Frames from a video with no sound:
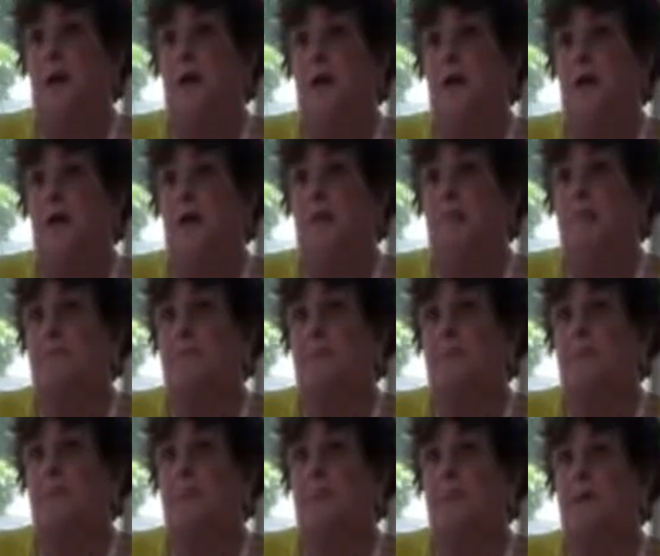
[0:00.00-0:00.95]

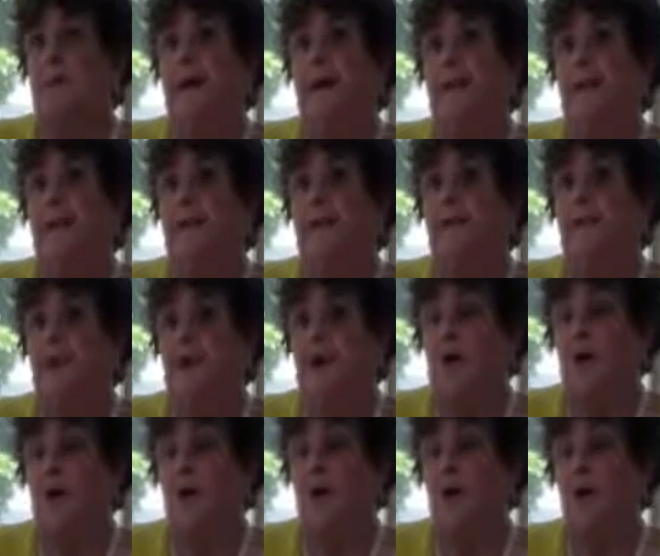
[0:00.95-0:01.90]
And
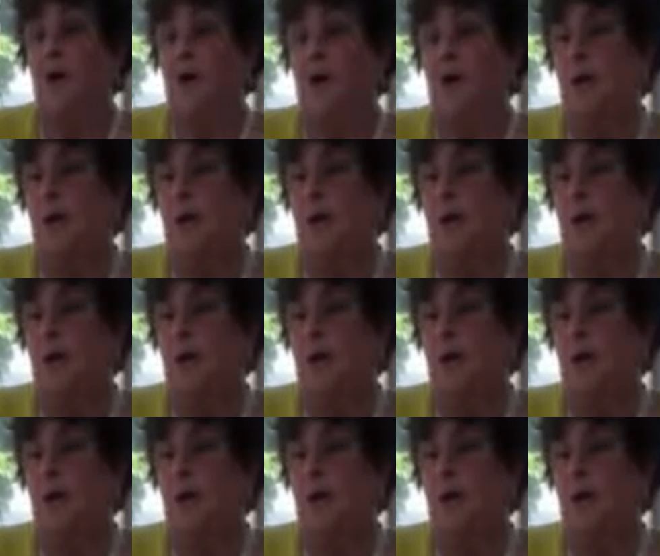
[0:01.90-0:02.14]
so